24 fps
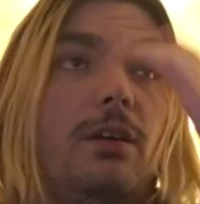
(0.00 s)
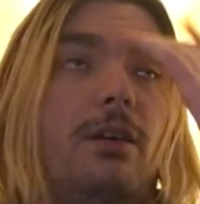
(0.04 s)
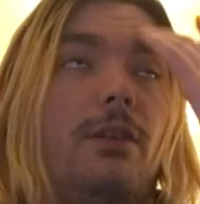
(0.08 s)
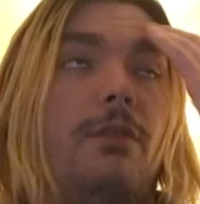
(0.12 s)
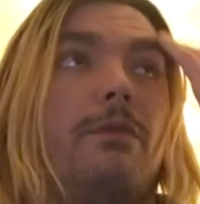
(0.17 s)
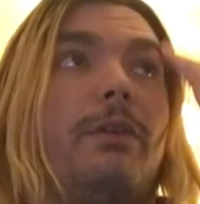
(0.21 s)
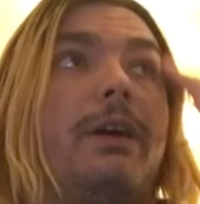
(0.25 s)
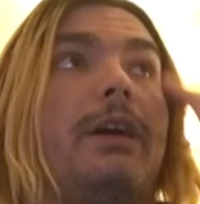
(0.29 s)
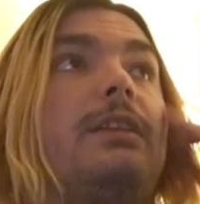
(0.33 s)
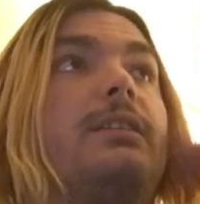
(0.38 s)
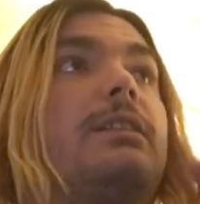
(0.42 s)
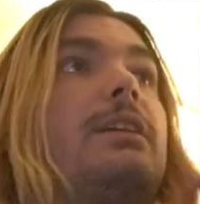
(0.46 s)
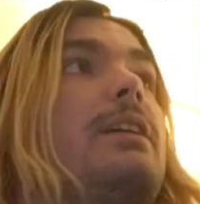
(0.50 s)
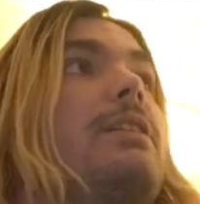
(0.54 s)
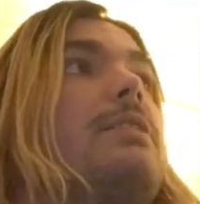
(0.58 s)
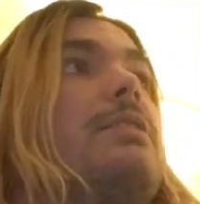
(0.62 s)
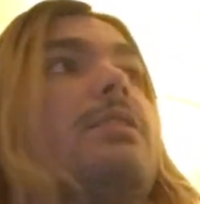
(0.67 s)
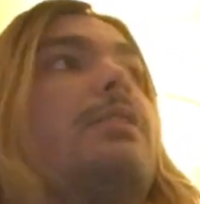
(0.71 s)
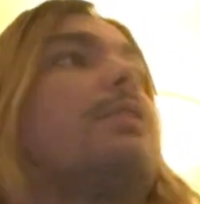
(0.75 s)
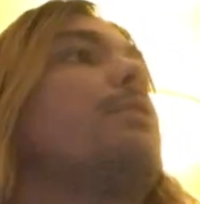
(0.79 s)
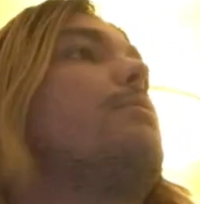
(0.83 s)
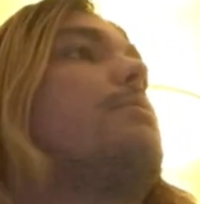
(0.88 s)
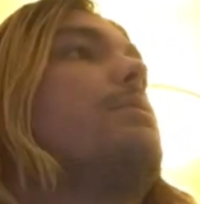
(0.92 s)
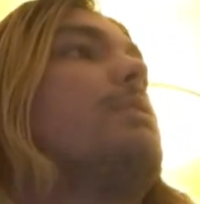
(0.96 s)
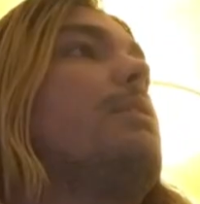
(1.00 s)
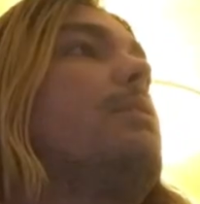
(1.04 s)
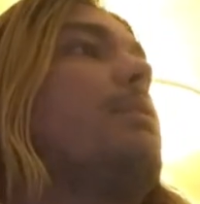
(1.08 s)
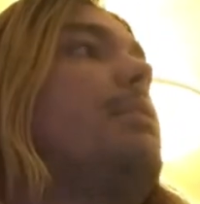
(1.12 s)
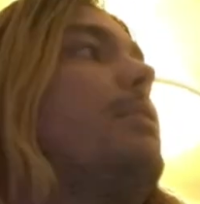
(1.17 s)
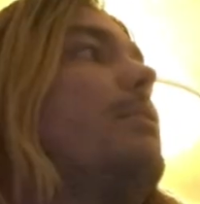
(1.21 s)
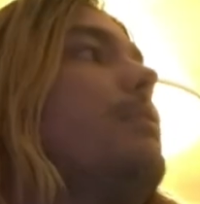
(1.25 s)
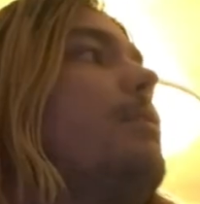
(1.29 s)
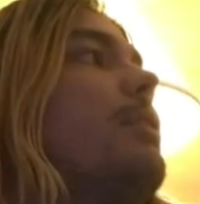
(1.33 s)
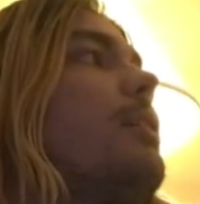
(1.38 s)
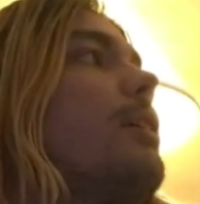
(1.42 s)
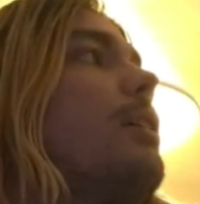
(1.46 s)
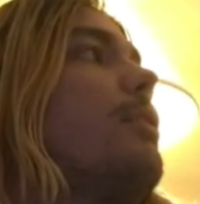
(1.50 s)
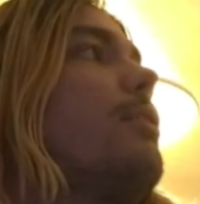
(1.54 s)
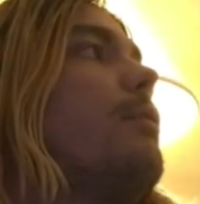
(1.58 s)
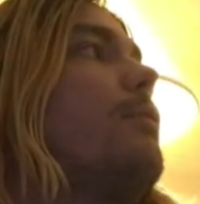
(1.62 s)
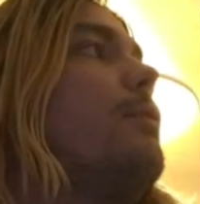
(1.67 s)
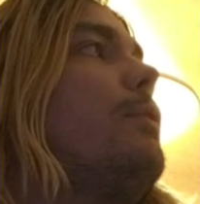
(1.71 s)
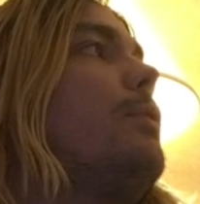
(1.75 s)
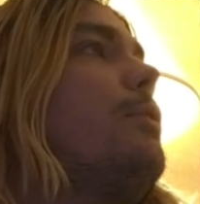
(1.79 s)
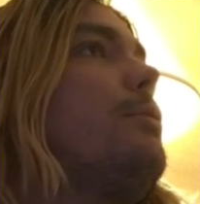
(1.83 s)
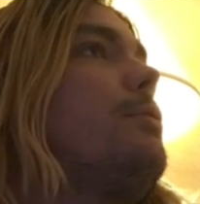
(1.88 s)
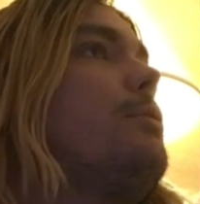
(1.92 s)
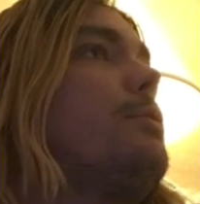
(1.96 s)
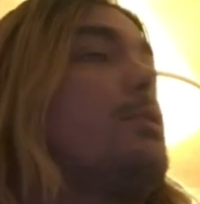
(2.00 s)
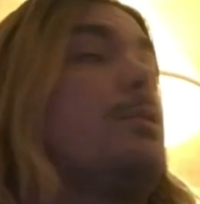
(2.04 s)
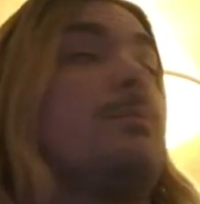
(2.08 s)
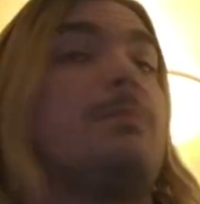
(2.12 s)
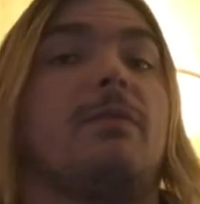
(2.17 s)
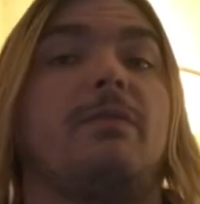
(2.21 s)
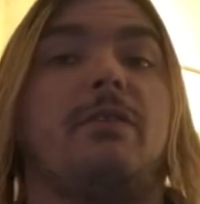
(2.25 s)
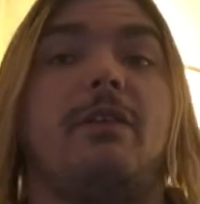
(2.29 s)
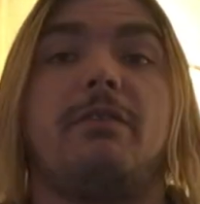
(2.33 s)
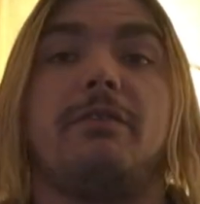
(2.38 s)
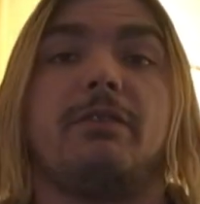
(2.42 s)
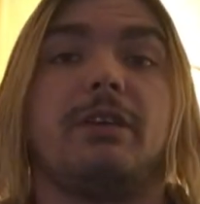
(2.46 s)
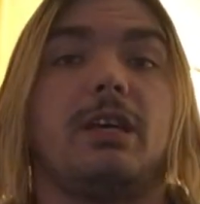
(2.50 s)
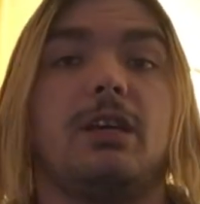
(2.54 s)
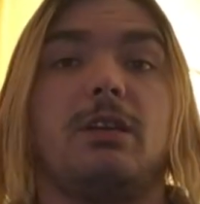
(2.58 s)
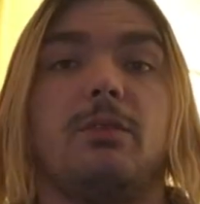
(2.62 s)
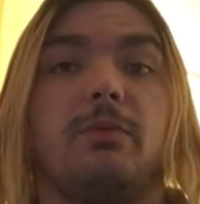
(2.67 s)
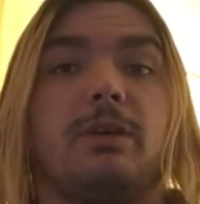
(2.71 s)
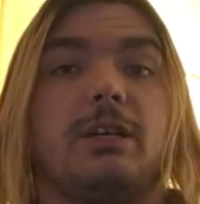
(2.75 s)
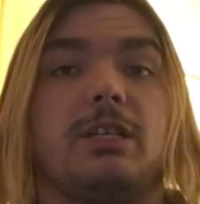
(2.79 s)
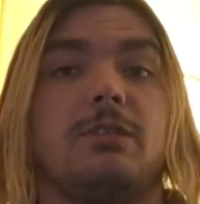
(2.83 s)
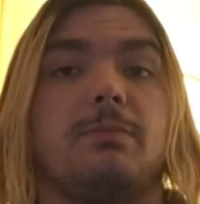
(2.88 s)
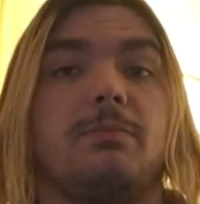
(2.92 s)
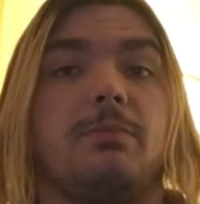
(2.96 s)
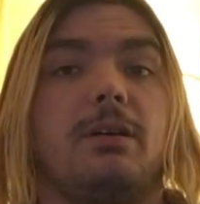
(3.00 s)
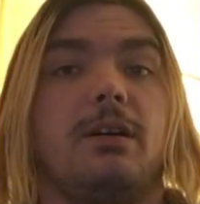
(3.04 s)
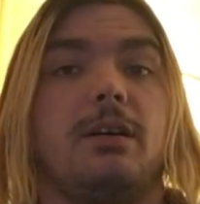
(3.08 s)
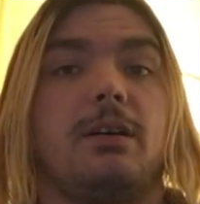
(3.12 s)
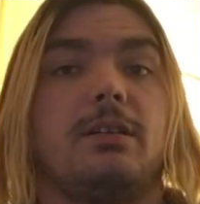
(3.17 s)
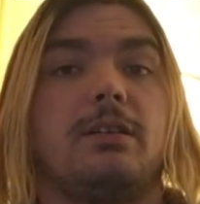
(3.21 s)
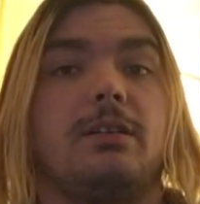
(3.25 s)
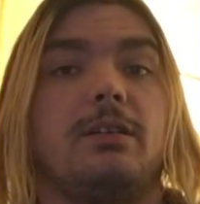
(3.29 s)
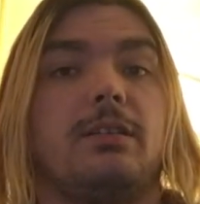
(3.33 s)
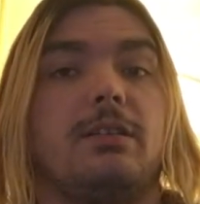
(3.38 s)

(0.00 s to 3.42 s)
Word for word: Fantastic hotel here in Niagara Falls. It's my favorite getaway spot.